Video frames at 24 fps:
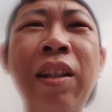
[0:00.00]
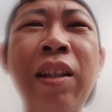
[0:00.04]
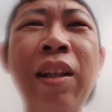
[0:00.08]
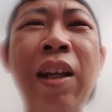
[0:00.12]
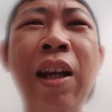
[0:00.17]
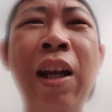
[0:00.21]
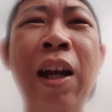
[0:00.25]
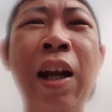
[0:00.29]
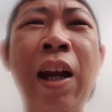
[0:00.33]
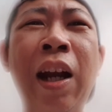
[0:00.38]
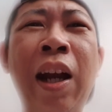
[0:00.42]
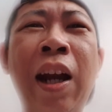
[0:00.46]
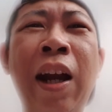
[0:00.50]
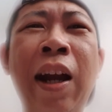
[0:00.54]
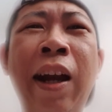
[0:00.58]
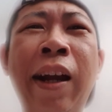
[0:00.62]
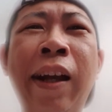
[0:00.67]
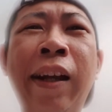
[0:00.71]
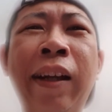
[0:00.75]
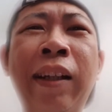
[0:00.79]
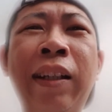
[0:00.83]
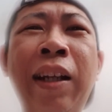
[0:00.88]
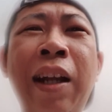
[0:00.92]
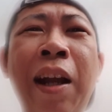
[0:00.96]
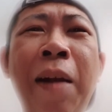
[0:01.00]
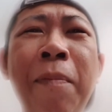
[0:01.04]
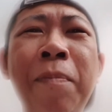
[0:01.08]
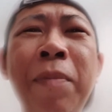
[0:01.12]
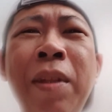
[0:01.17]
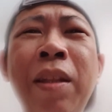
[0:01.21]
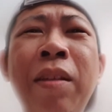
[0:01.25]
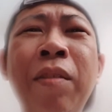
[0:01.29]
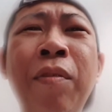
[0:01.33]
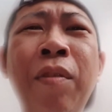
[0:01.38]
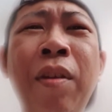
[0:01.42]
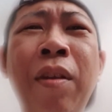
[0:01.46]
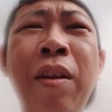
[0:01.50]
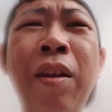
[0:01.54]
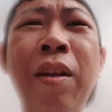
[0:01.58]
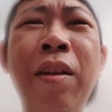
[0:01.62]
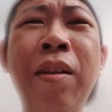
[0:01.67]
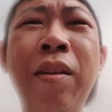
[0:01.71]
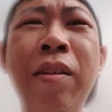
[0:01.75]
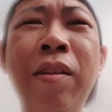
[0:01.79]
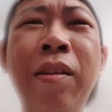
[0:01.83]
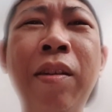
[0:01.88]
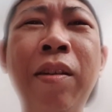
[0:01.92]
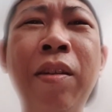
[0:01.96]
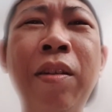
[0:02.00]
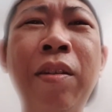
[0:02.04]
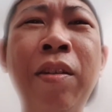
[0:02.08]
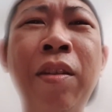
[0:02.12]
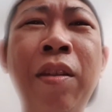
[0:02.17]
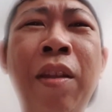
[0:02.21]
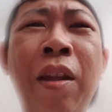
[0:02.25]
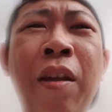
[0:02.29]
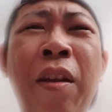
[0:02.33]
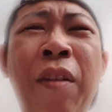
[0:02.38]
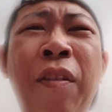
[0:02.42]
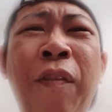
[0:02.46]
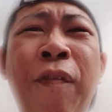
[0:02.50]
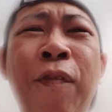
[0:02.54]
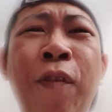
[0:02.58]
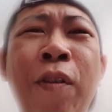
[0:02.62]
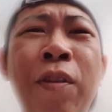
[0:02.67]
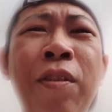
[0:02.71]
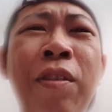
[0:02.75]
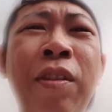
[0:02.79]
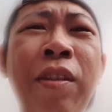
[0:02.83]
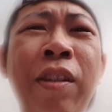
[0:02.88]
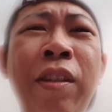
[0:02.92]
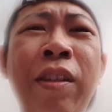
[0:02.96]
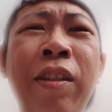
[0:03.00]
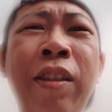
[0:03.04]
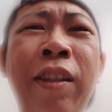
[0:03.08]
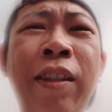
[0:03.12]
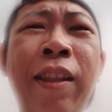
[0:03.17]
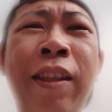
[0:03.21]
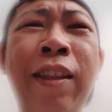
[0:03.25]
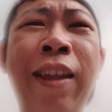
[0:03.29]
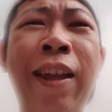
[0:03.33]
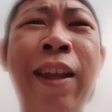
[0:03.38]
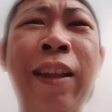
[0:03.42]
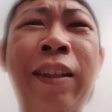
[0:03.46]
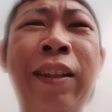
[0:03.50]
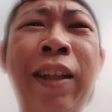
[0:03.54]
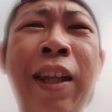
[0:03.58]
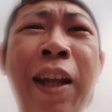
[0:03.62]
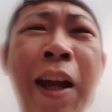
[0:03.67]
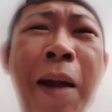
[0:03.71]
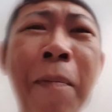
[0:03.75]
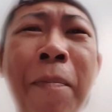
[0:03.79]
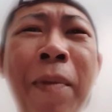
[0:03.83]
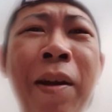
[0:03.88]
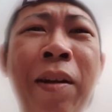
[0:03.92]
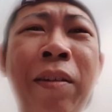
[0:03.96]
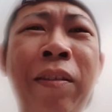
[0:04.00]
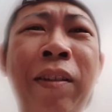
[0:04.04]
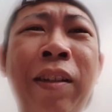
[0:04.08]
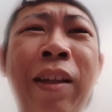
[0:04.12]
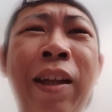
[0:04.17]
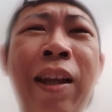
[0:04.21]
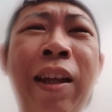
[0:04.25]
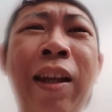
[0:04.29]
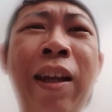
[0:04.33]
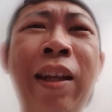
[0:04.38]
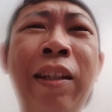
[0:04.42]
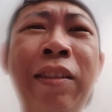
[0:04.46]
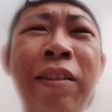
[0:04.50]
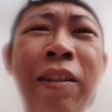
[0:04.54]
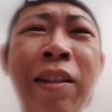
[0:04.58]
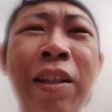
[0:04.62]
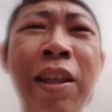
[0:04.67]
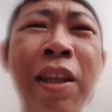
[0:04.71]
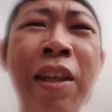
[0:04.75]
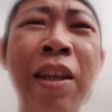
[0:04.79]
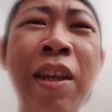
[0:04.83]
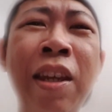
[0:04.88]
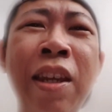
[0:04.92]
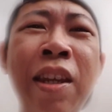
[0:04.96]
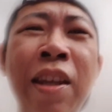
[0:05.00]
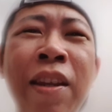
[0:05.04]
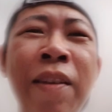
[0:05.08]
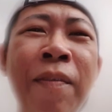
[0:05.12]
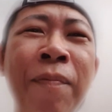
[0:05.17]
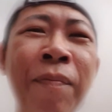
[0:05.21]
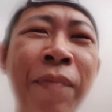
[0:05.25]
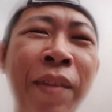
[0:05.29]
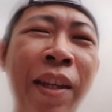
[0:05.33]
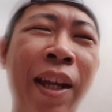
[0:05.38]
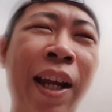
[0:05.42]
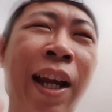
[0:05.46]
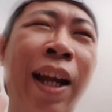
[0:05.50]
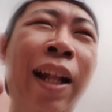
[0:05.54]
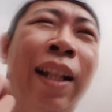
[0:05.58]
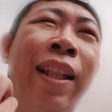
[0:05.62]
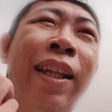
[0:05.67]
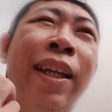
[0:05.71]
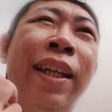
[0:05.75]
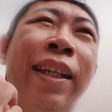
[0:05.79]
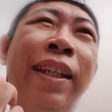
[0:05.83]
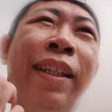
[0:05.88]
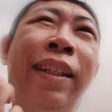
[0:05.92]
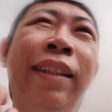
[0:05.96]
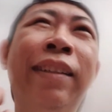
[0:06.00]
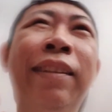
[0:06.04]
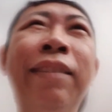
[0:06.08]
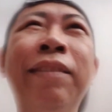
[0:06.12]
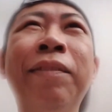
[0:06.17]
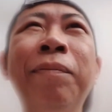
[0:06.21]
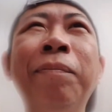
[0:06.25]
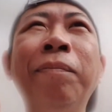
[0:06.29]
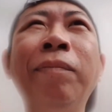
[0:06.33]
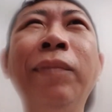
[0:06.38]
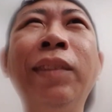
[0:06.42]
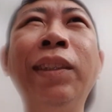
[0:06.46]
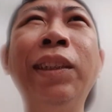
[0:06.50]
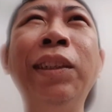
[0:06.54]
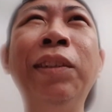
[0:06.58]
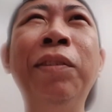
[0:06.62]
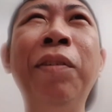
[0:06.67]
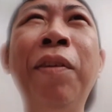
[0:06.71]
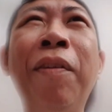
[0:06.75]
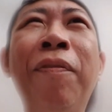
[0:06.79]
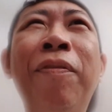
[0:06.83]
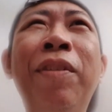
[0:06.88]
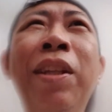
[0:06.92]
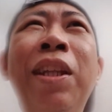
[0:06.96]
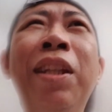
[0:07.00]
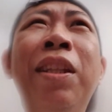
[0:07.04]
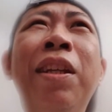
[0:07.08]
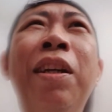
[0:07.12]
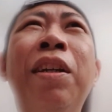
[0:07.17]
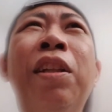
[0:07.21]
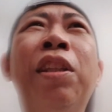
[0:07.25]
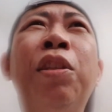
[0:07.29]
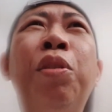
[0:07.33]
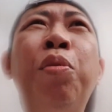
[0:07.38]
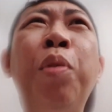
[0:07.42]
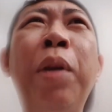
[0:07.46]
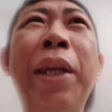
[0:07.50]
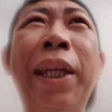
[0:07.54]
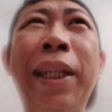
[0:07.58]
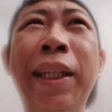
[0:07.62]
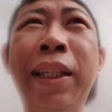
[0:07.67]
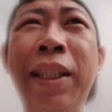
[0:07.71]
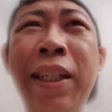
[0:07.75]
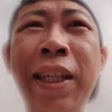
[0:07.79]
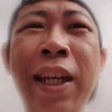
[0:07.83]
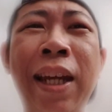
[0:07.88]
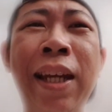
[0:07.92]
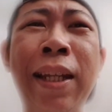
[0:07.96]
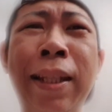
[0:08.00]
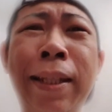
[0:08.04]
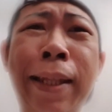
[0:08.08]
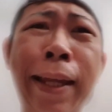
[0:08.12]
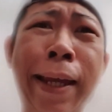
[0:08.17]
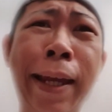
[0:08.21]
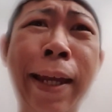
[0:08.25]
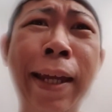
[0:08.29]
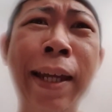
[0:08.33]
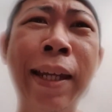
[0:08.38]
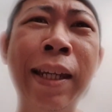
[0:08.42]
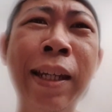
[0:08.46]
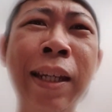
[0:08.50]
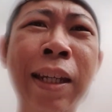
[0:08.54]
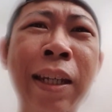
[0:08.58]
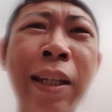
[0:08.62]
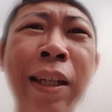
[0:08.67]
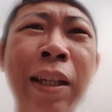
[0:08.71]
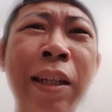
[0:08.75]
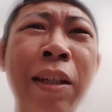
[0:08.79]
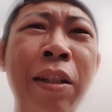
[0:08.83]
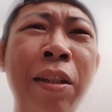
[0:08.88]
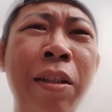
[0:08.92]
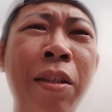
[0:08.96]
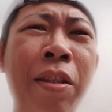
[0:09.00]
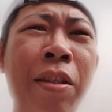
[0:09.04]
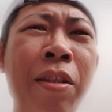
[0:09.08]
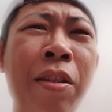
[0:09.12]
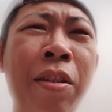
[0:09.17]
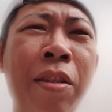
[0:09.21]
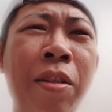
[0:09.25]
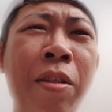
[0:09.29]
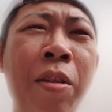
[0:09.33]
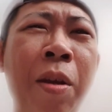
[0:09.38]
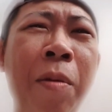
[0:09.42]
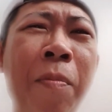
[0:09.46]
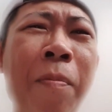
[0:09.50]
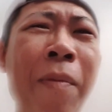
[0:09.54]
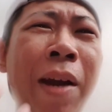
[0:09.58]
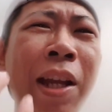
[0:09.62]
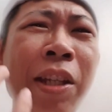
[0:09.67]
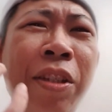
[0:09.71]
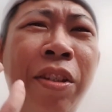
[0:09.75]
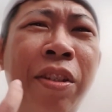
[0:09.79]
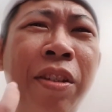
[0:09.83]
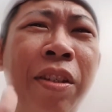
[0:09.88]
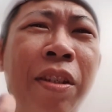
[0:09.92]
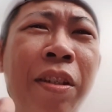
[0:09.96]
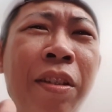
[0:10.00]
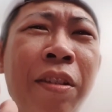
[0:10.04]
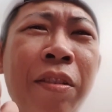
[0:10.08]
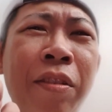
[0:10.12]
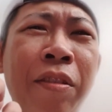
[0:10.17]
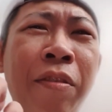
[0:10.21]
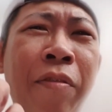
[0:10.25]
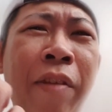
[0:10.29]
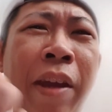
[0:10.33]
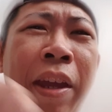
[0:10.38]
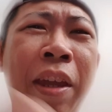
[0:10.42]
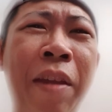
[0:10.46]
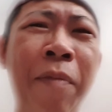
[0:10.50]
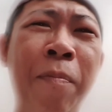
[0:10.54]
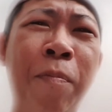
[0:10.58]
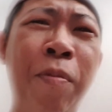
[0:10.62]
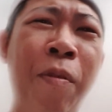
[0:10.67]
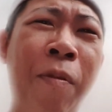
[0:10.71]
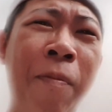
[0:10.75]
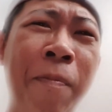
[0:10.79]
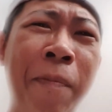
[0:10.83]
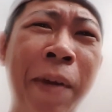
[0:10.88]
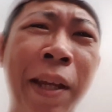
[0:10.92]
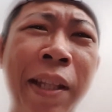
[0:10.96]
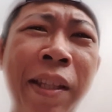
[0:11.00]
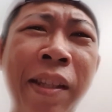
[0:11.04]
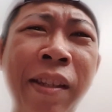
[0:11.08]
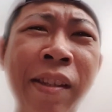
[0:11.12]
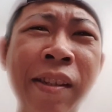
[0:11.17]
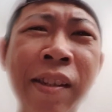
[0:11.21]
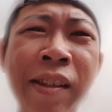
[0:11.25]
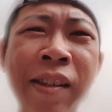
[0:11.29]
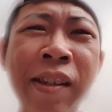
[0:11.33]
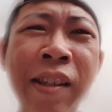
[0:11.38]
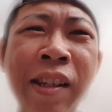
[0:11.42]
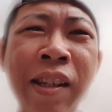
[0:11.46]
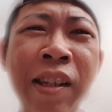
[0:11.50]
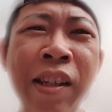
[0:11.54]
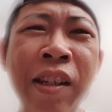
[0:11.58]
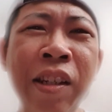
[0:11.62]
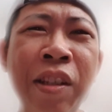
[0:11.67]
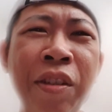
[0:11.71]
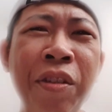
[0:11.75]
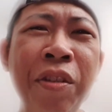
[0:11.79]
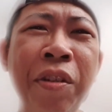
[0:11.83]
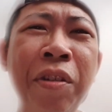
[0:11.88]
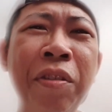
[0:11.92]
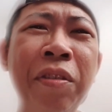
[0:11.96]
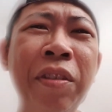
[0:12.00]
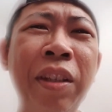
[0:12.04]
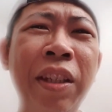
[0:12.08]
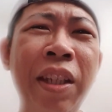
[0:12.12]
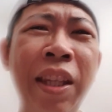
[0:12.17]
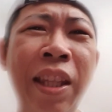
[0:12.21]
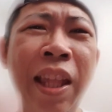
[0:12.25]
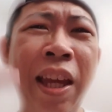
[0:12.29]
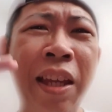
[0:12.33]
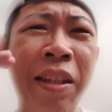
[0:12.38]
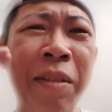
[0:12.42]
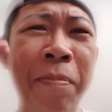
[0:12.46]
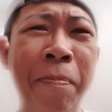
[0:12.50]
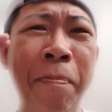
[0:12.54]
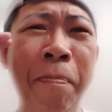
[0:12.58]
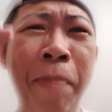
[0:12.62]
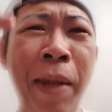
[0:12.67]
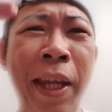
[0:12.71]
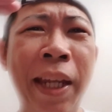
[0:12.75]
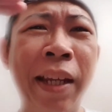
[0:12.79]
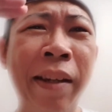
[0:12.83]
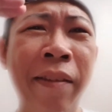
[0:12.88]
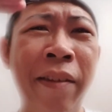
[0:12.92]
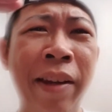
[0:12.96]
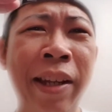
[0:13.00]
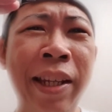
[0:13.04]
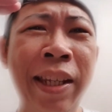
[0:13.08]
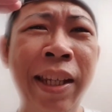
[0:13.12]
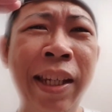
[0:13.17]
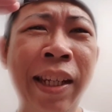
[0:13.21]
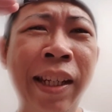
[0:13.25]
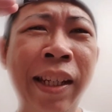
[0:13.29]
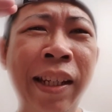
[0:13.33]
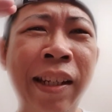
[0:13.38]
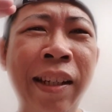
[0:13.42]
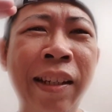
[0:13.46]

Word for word: uh, come the phone that come out actually are like with little tweak here and there, not much great improvement. So it has peaked already.